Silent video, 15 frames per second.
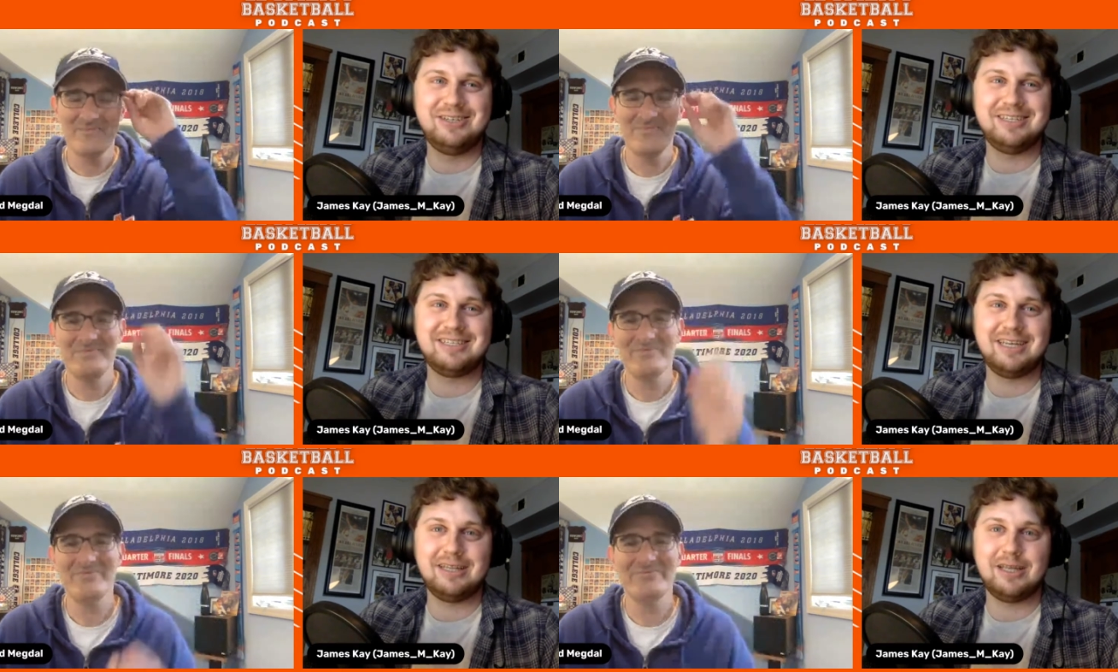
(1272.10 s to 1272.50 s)

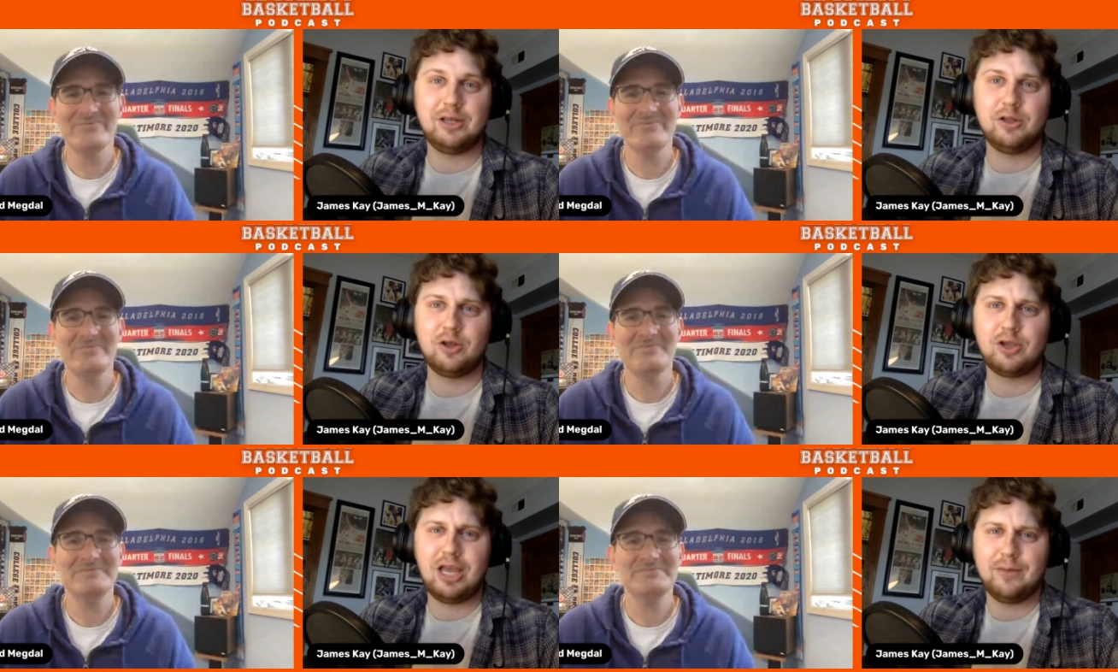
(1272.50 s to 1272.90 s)
Speaker 1: she said
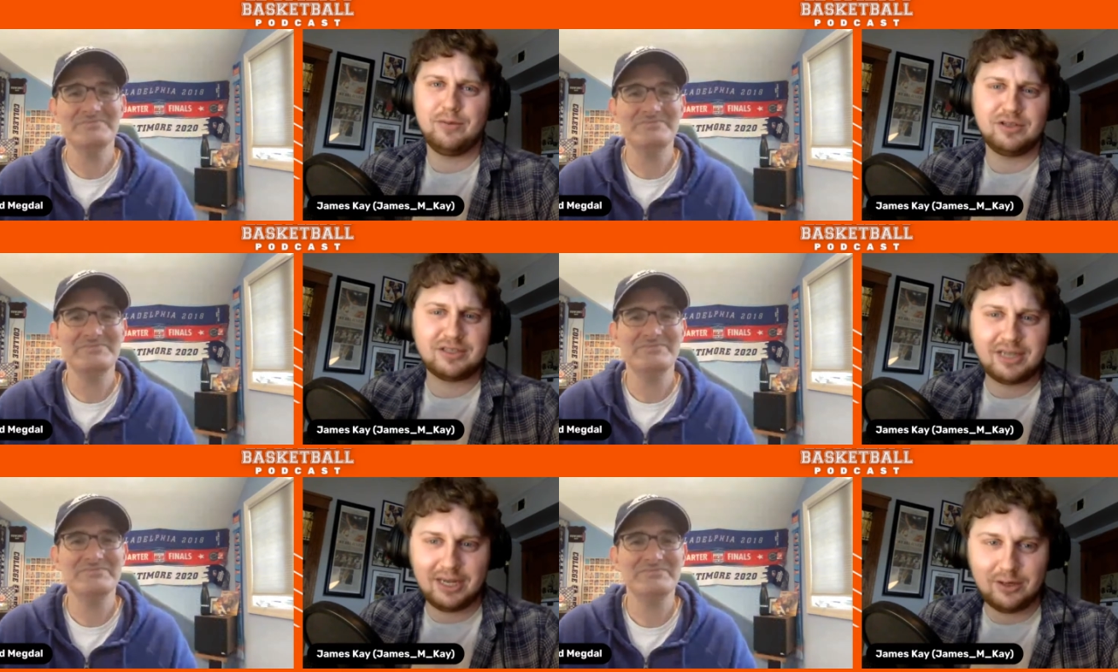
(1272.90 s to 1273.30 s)
that look,
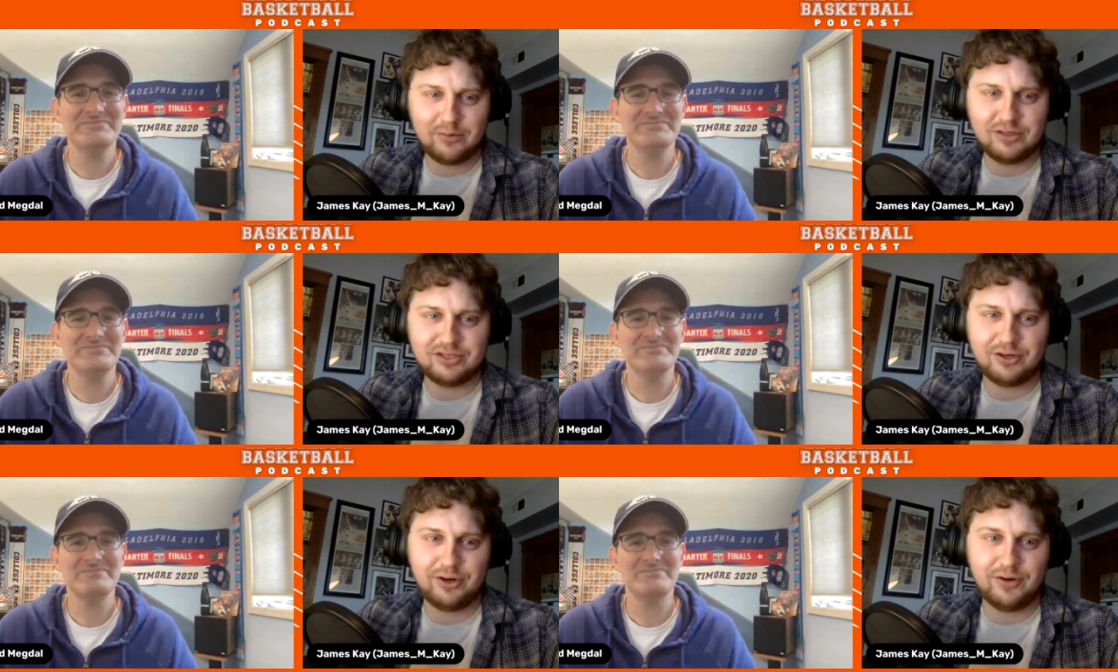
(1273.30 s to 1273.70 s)
Emma's kind of
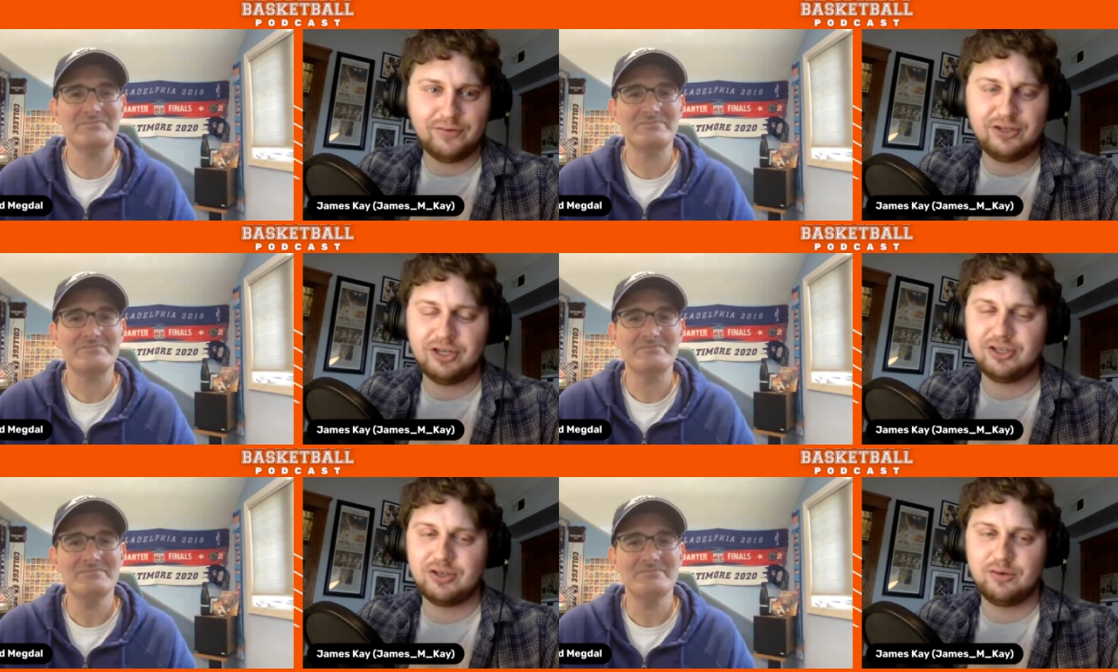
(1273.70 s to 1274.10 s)

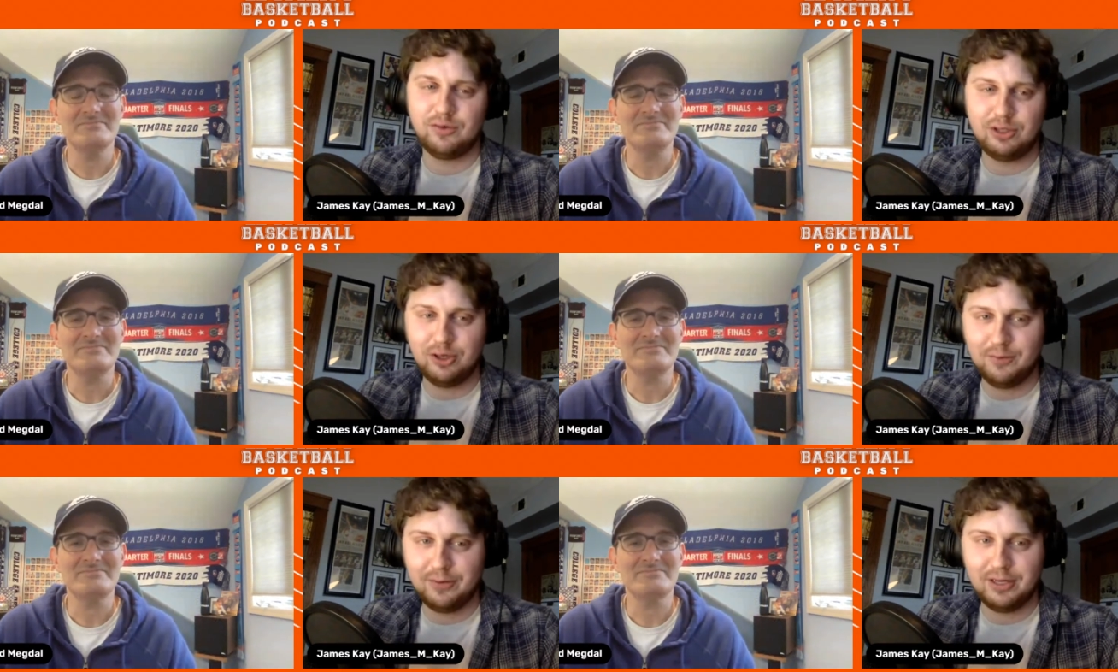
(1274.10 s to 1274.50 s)
reserved. She doesn't
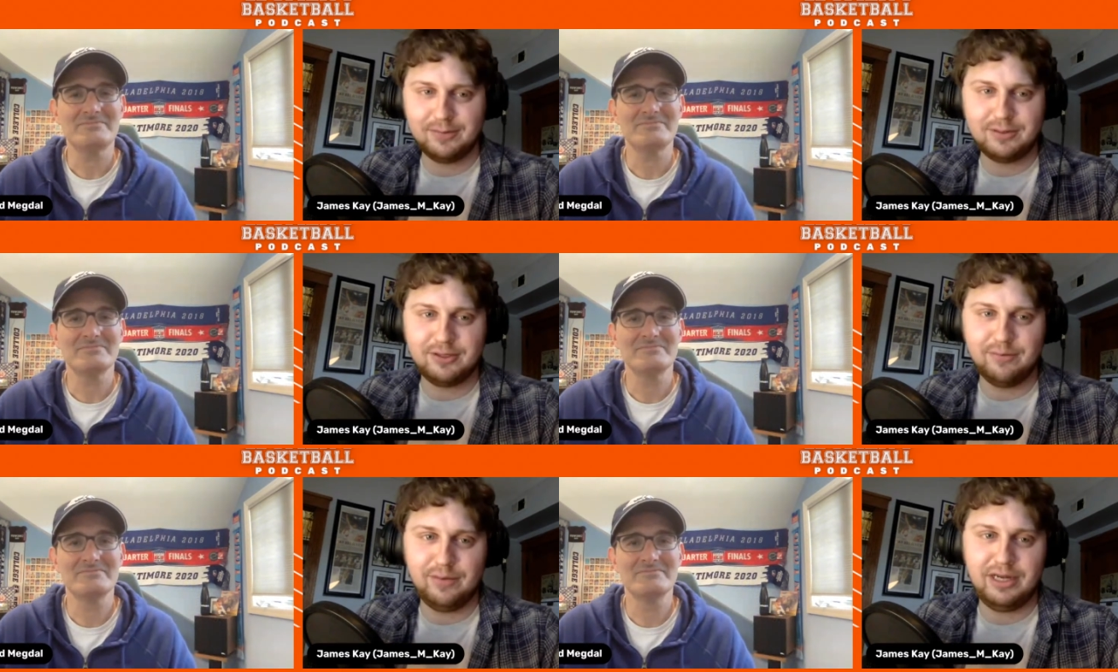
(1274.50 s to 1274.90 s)
really open
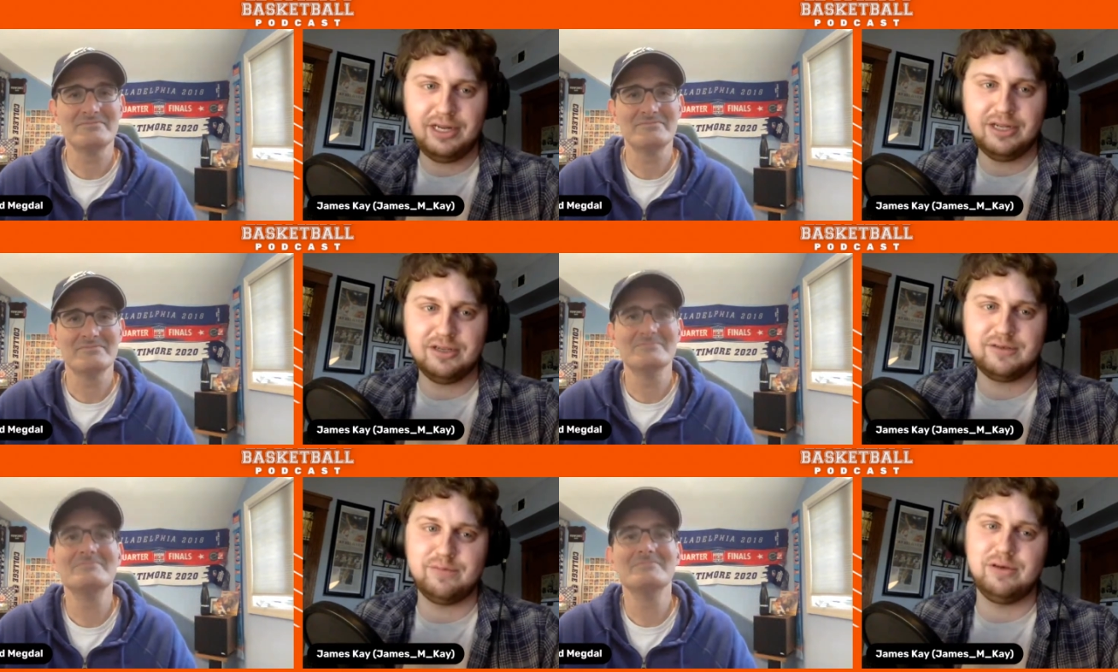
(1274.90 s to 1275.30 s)
up to the
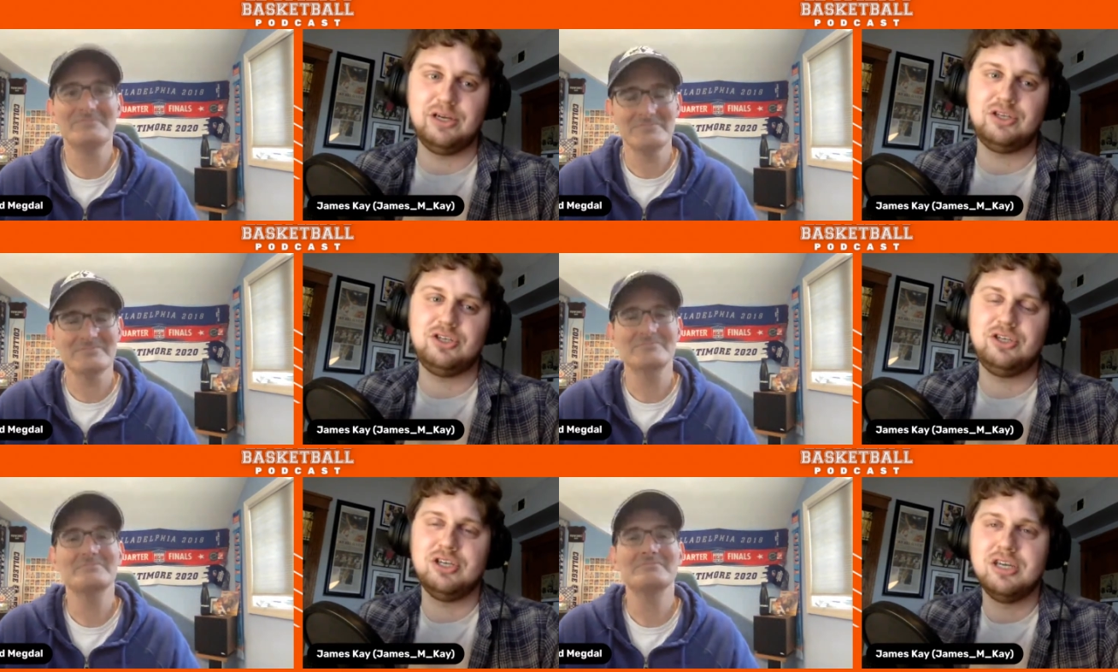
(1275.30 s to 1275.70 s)
media as
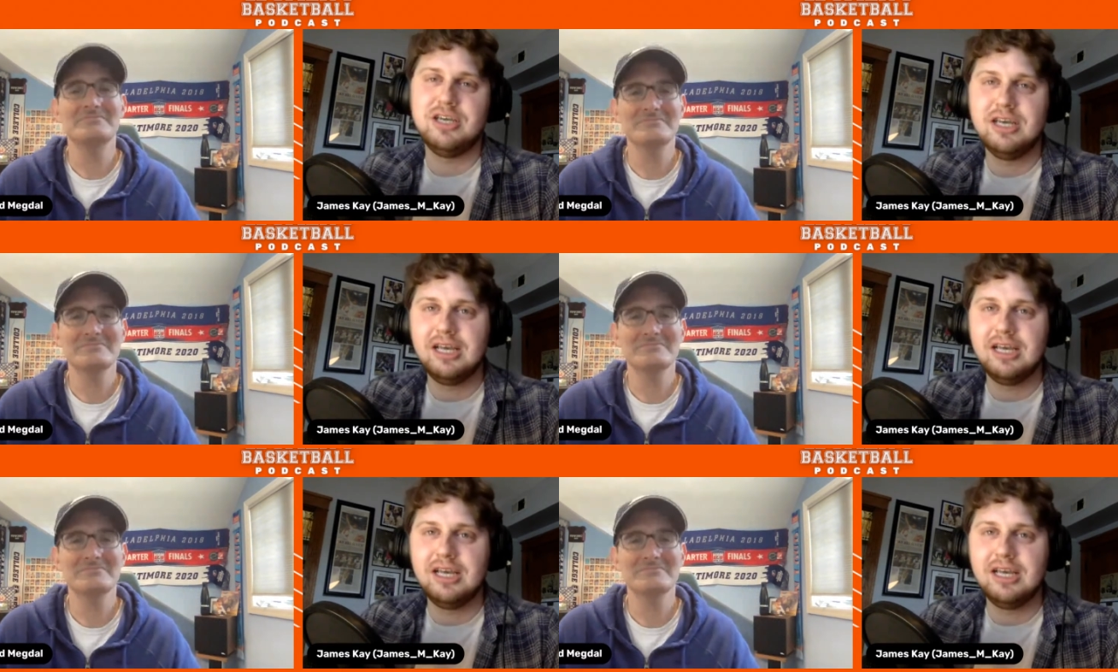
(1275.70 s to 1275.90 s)
much.